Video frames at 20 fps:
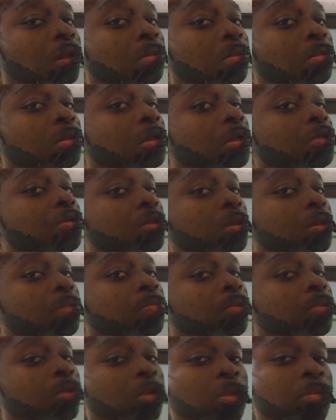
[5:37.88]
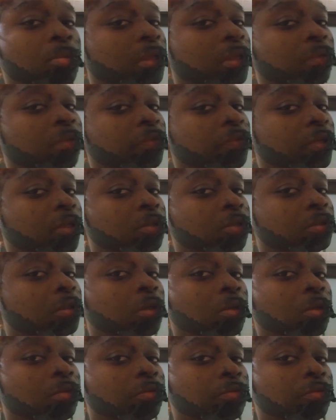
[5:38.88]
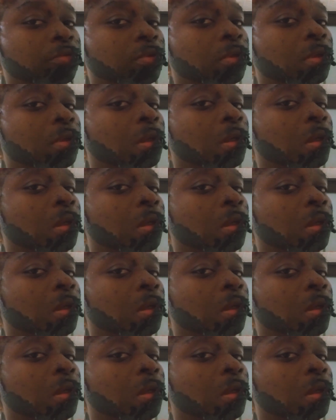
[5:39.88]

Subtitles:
I'm literally pulling my face off.